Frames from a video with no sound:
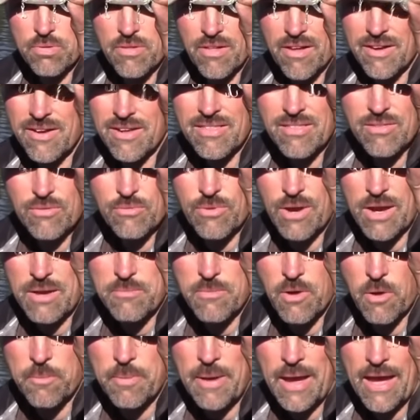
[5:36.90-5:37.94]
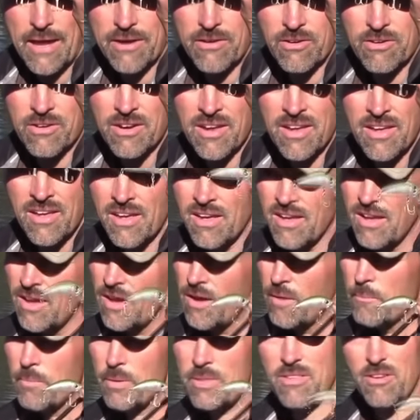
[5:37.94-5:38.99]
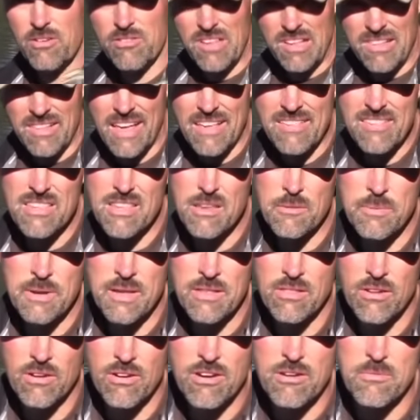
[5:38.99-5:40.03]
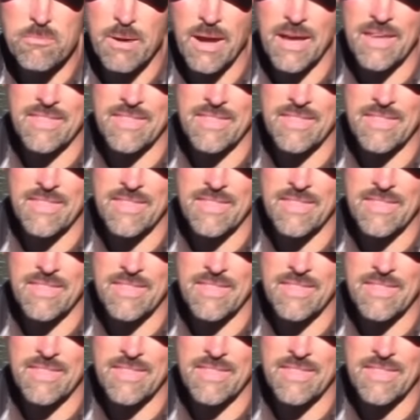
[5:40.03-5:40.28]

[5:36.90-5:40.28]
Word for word: plug. It's a rainbow pattern. But there's a lesson to be learned